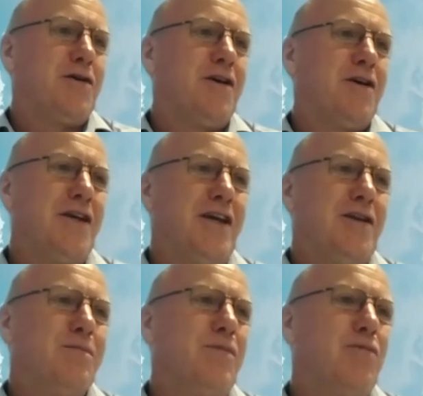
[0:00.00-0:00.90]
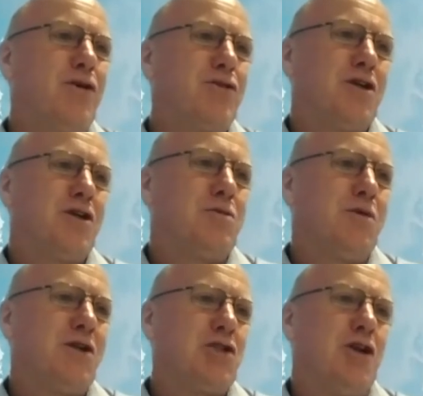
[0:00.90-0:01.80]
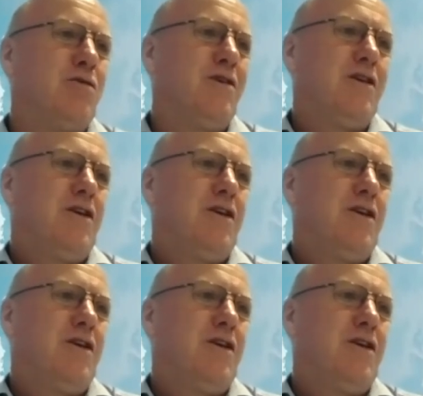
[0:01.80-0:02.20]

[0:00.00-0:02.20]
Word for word: in real terms, but it's a lot.